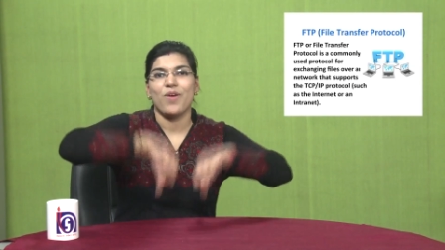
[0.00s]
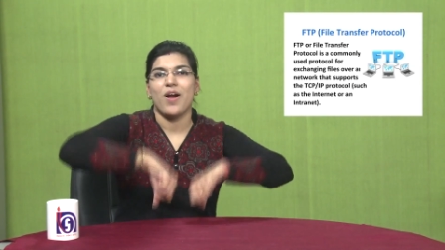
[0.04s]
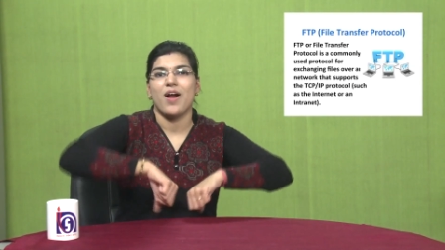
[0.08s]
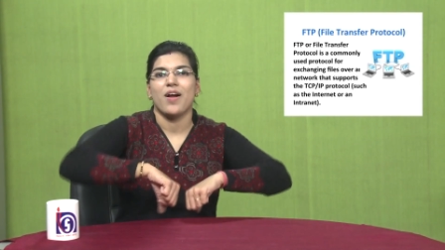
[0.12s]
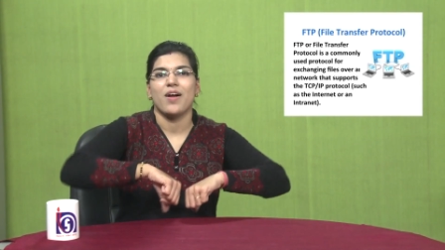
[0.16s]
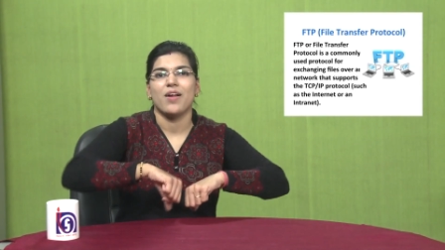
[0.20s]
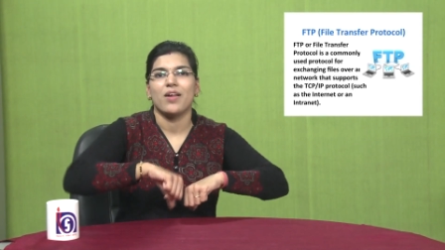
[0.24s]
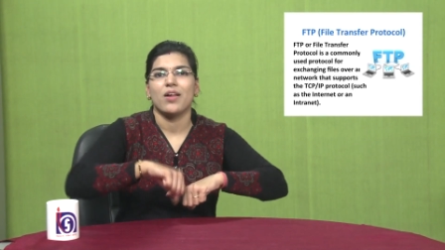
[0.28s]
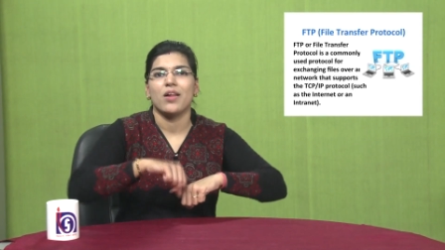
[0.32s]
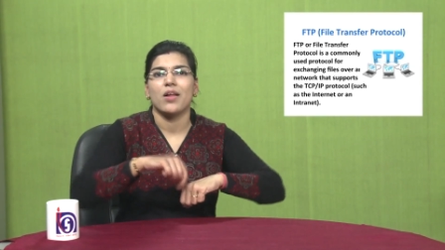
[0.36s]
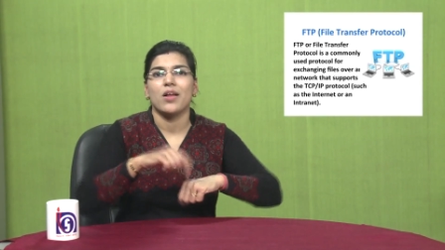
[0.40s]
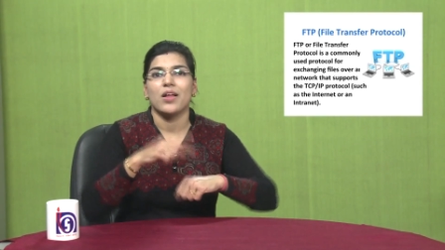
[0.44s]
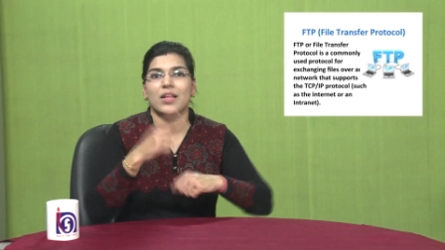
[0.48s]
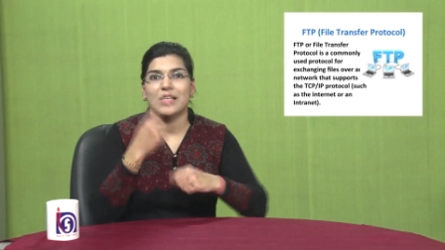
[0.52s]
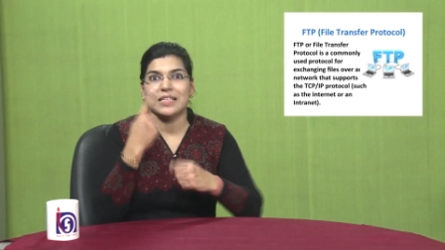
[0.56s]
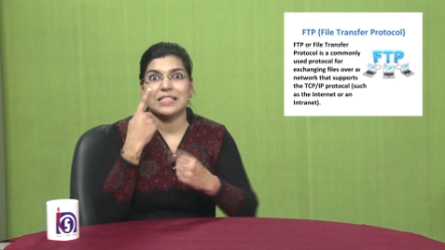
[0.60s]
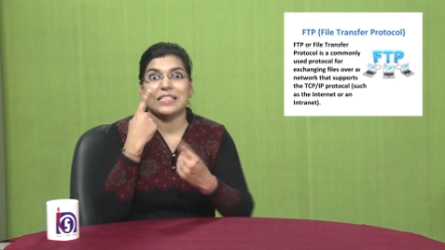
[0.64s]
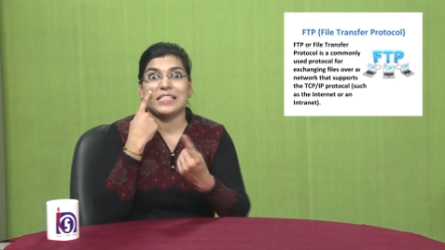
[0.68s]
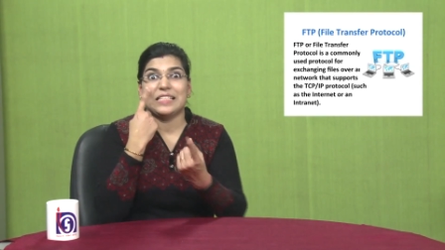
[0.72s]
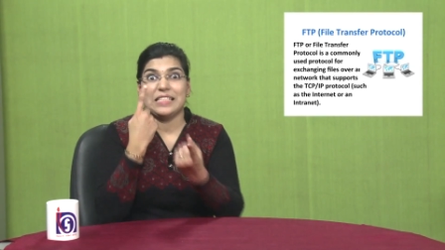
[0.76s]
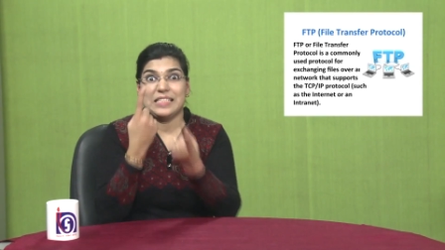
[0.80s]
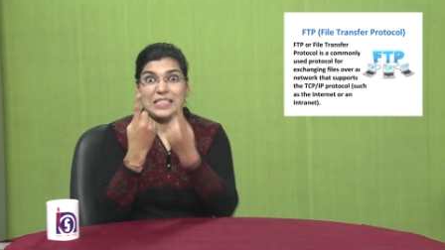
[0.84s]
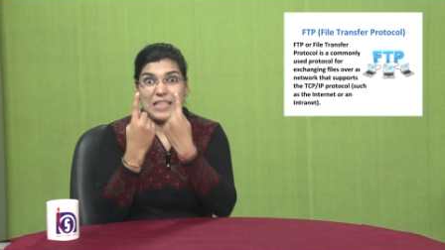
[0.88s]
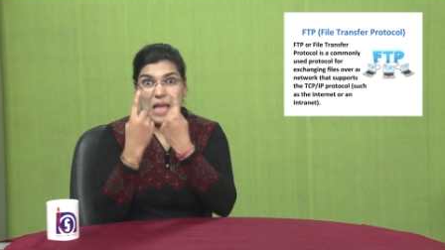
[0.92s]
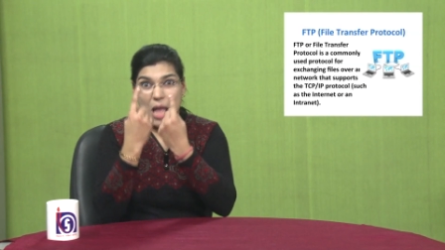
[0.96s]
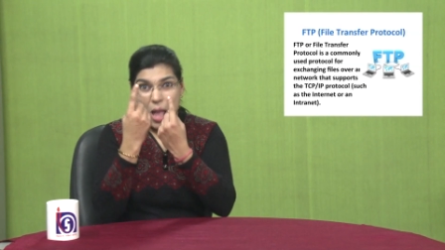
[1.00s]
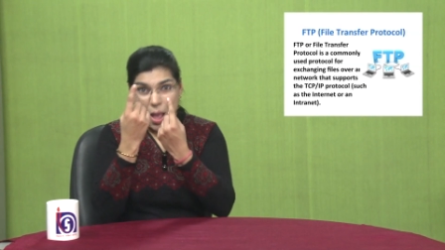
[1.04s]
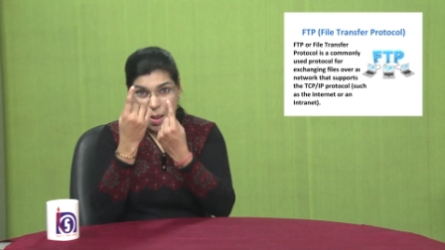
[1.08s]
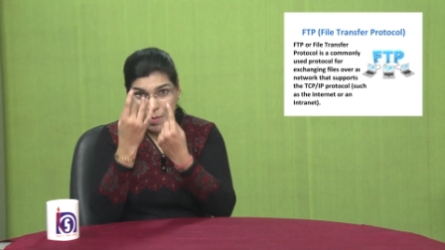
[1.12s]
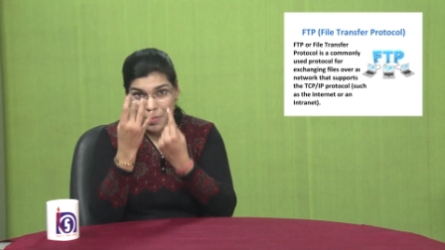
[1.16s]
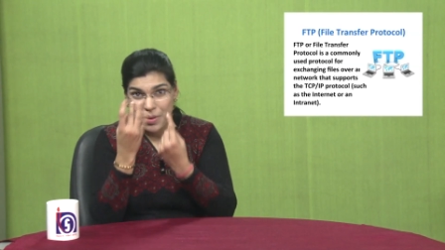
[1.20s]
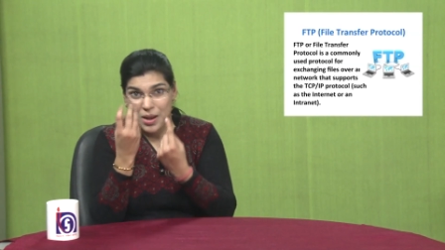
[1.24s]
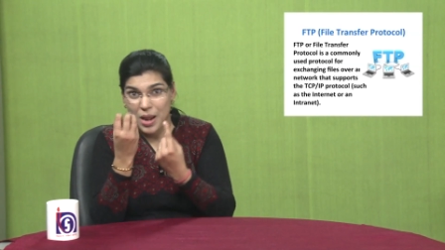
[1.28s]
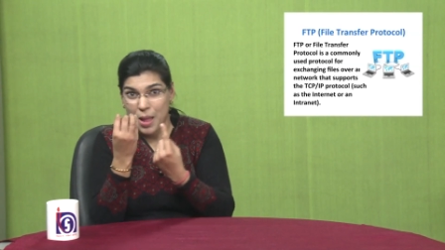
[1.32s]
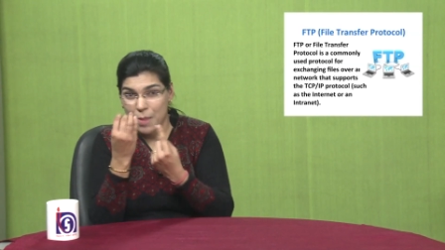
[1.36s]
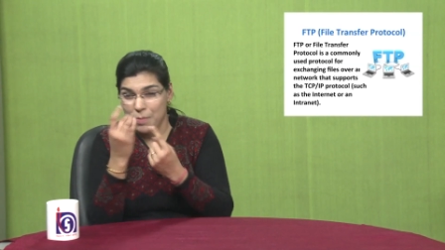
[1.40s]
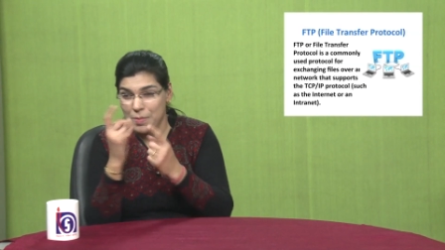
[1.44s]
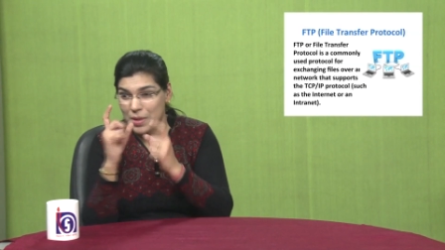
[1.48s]
Without it, it will
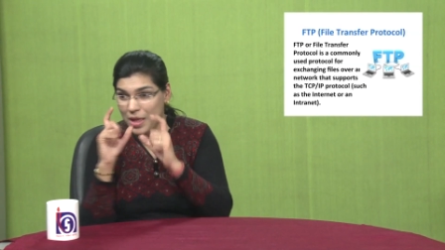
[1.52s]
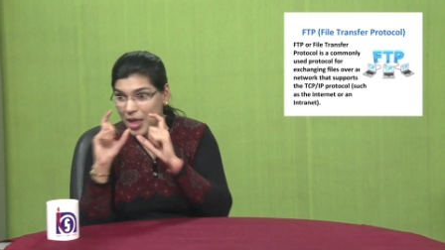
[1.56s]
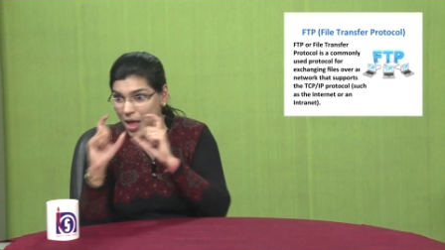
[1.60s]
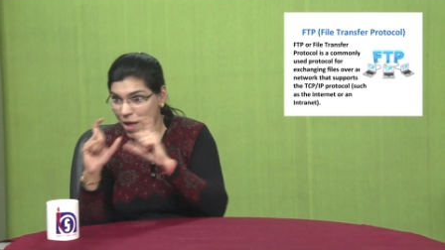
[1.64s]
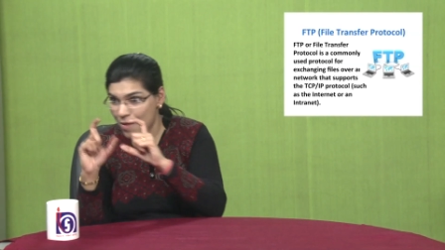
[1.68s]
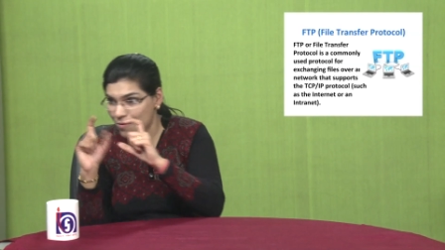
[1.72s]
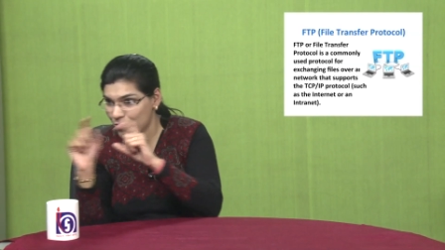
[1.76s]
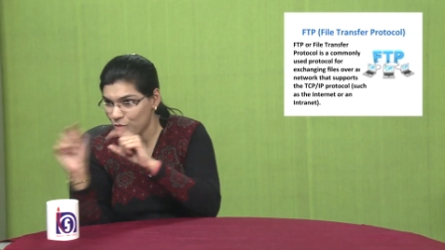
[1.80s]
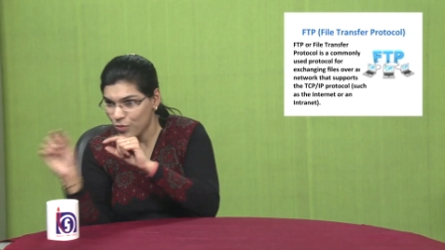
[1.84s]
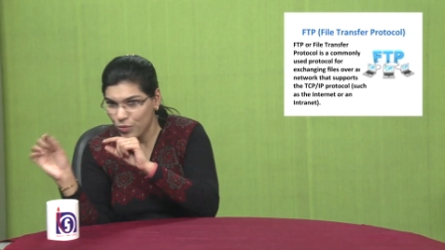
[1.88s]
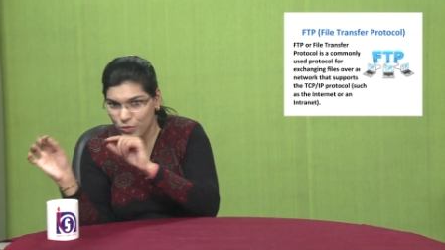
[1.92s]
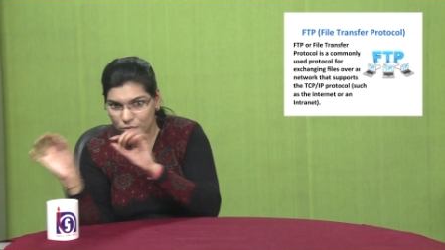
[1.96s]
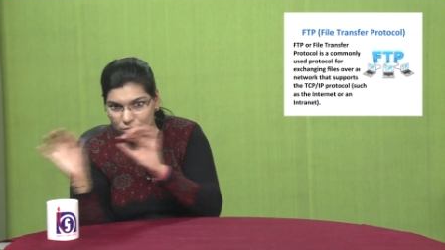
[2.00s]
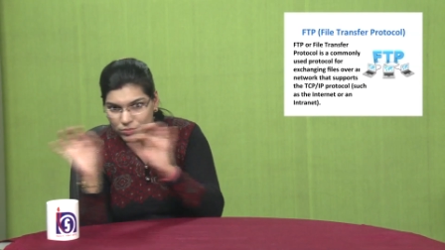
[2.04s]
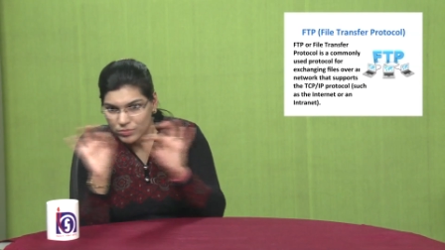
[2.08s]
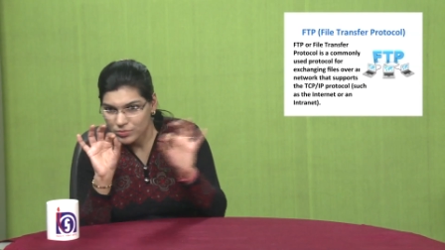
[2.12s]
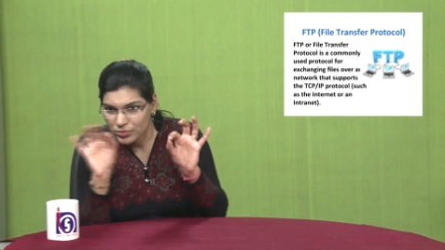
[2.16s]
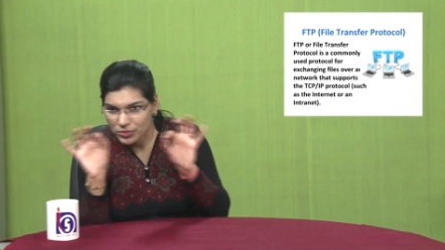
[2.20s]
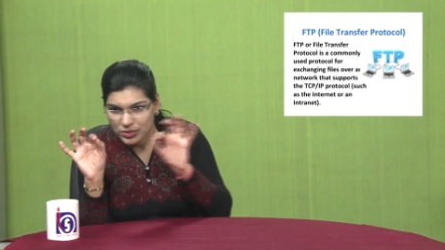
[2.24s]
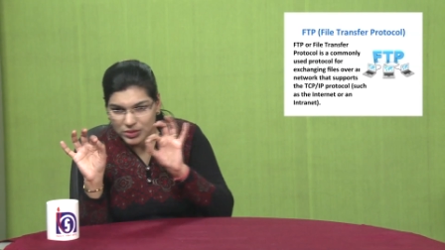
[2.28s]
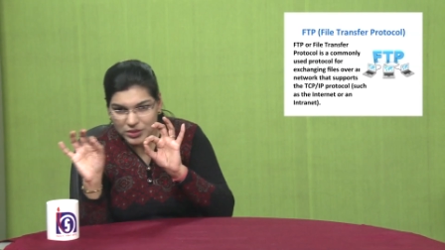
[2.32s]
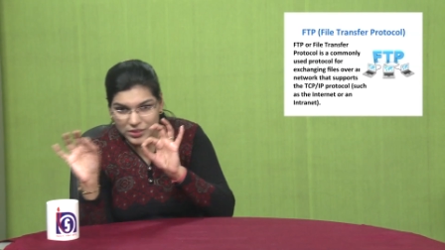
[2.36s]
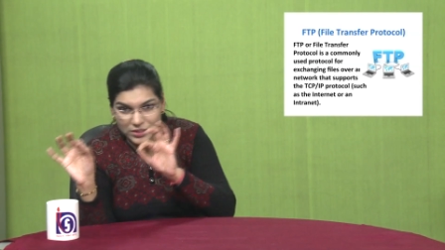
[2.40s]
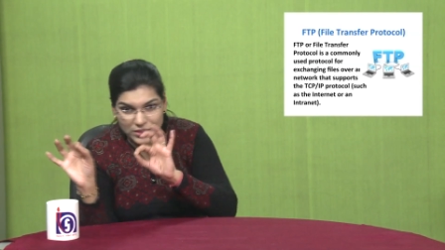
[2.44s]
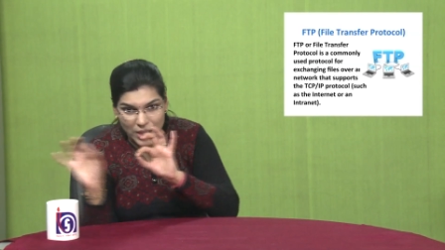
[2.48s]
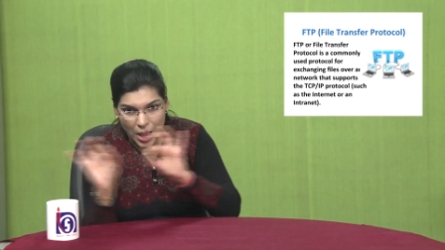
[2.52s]
not be able to work.